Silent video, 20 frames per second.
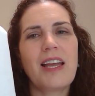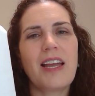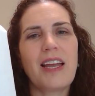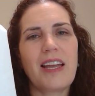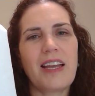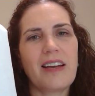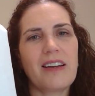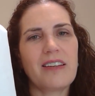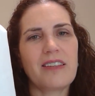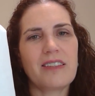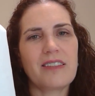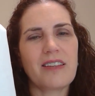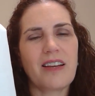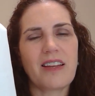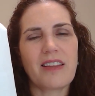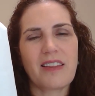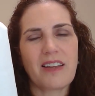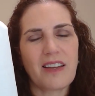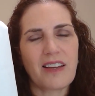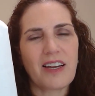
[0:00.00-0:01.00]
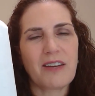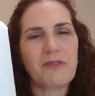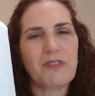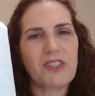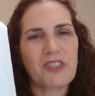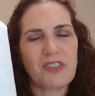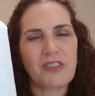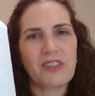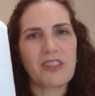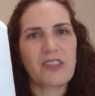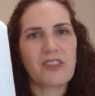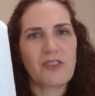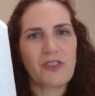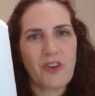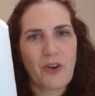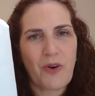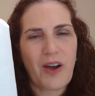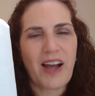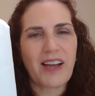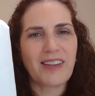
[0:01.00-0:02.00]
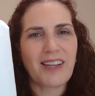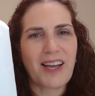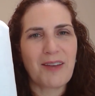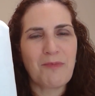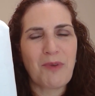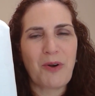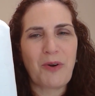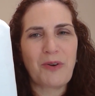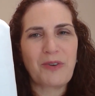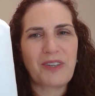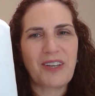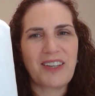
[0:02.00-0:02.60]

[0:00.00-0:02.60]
And I think I was still in no highlight mode.